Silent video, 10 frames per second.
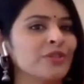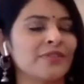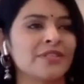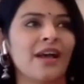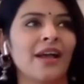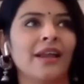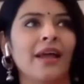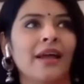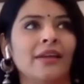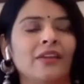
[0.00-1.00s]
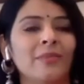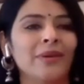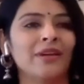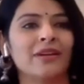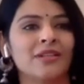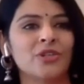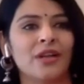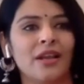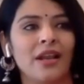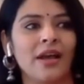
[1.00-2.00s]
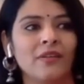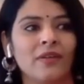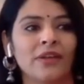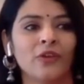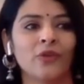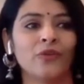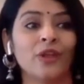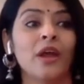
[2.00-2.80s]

style and keeping our culture alive like you know with,